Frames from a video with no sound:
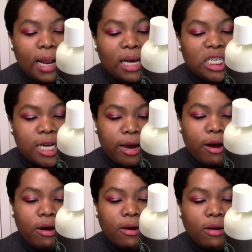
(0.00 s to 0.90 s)
has
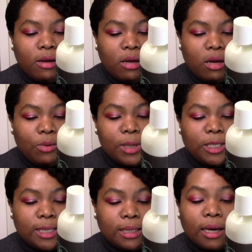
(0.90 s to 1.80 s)
sugar, which
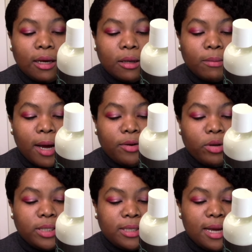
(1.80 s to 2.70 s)
is good, but I
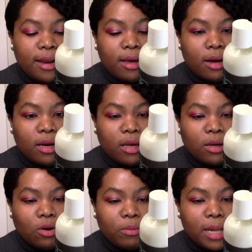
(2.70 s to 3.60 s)
don't see any
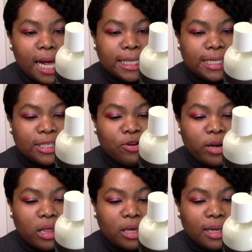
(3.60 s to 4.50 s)
honey or molasses or
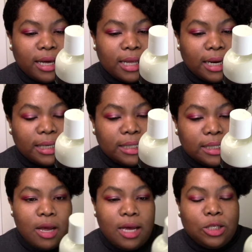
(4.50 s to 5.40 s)
anything like that.
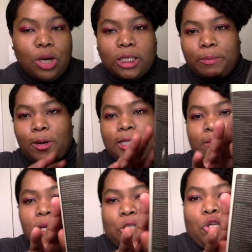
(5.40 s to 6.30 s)
So it's supposed
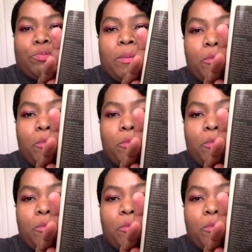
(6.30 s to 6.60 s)
to be super